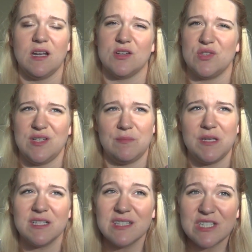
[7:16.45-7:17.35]
It also needs to
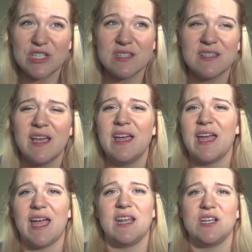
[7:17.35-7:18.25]
be delicious,
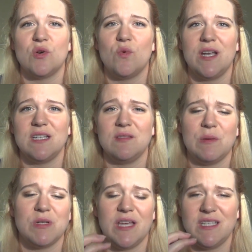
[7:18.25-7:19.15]
and I don't want
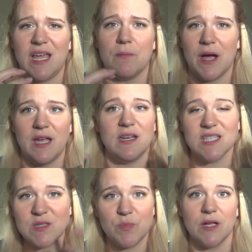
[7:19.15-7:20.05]
them to like take a bite and
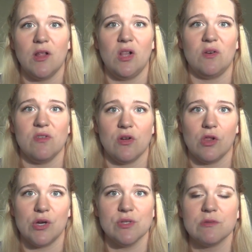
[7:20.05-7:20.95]
it spill all over their
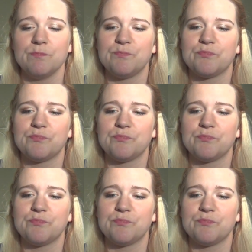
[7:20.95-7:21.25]
clothes.